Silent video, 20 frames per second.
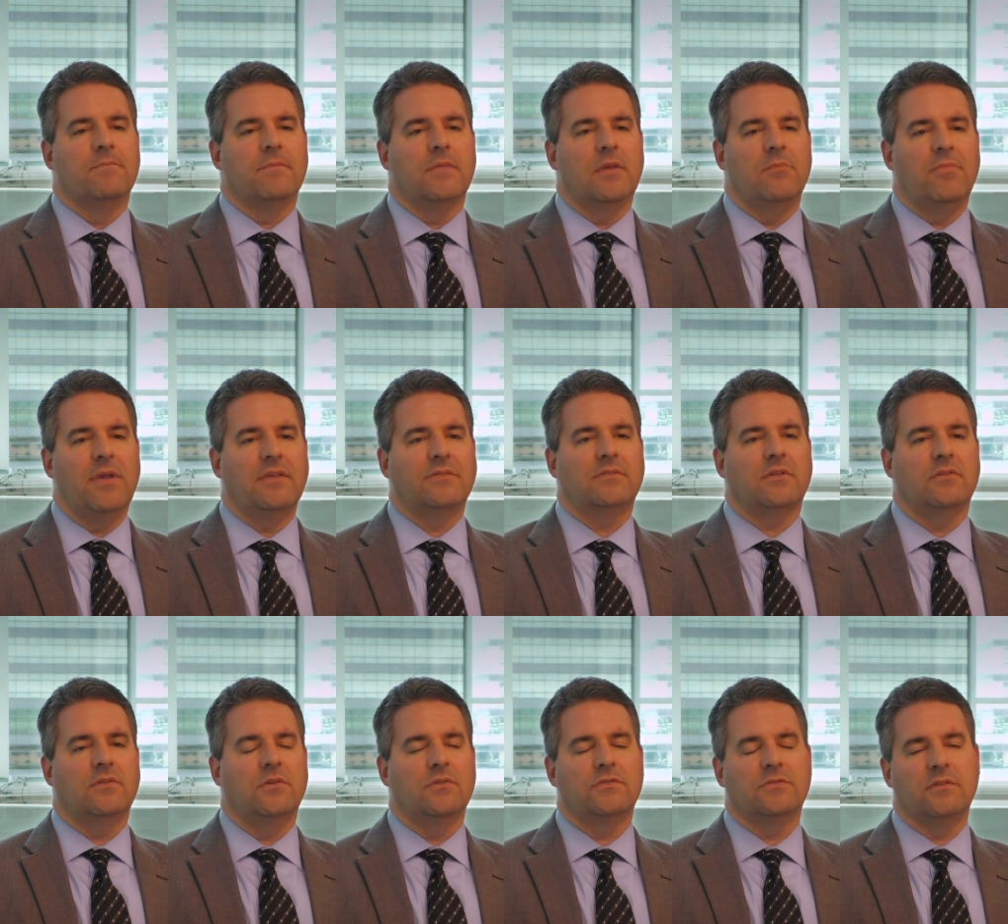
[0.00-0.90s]
And based on
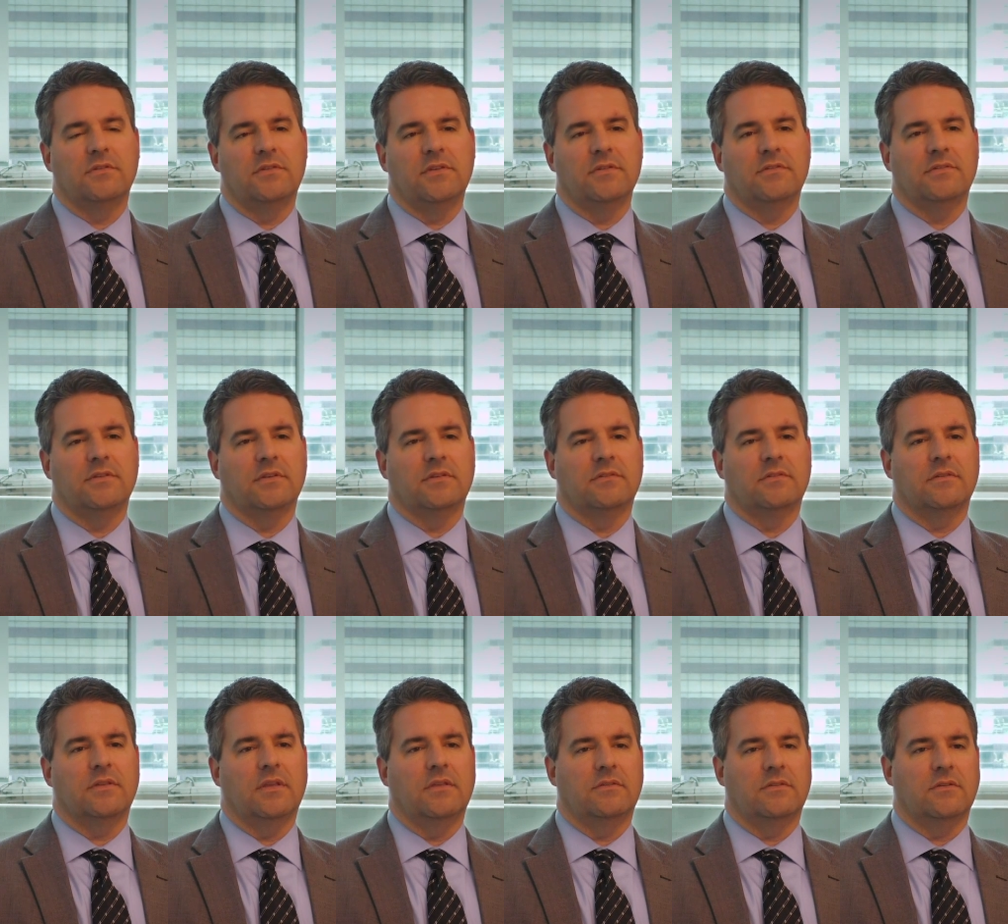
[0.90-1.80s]
those statistics,
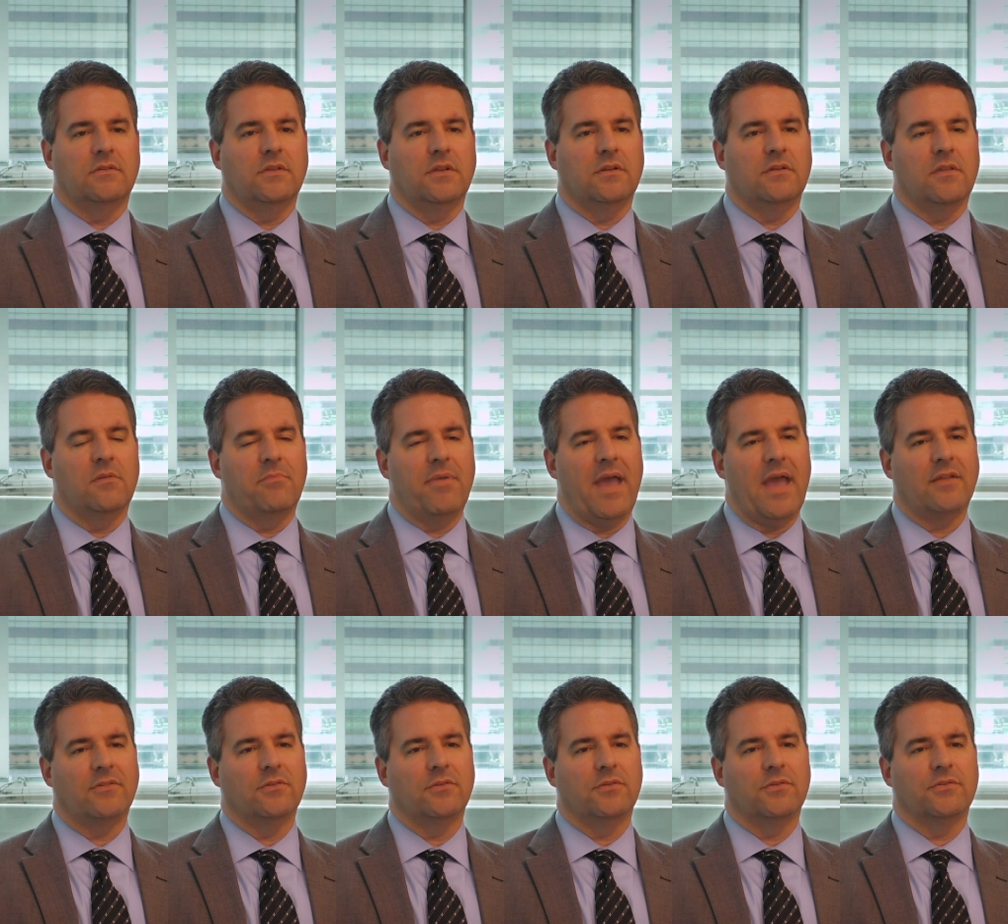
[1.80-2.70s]
it's clear that
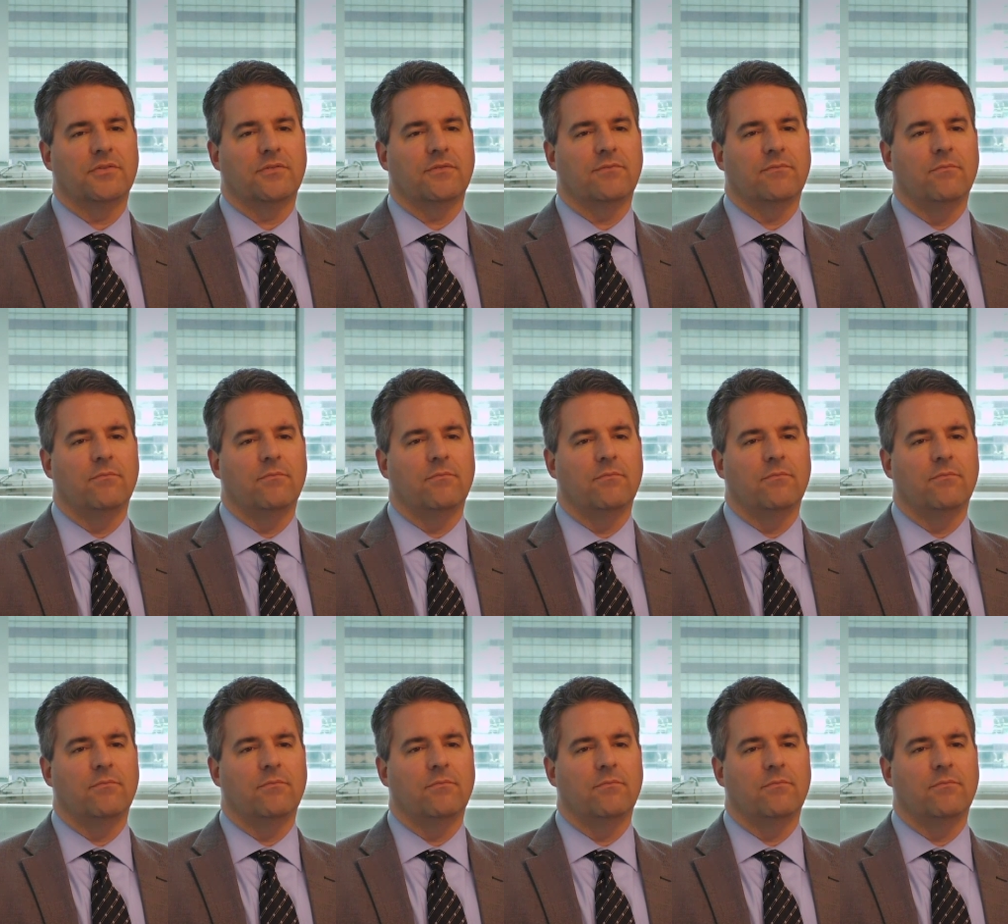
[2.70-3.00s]
patent owners